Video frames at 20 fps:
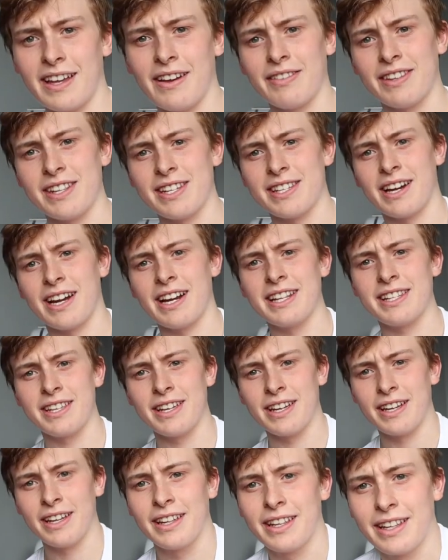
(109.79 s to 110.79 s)
I've
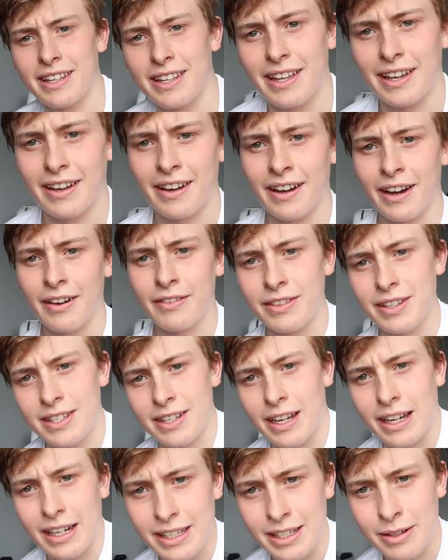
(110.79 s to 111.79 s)

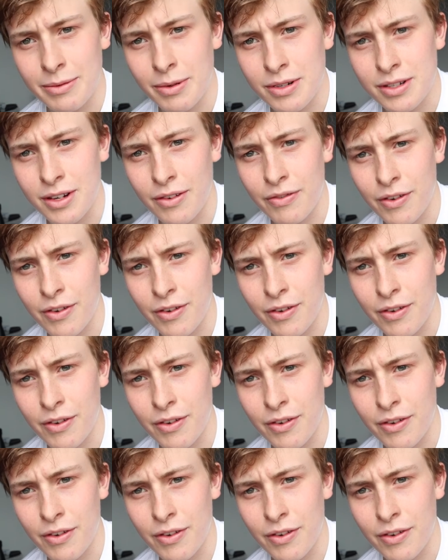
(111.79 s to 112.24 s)
decided to watch a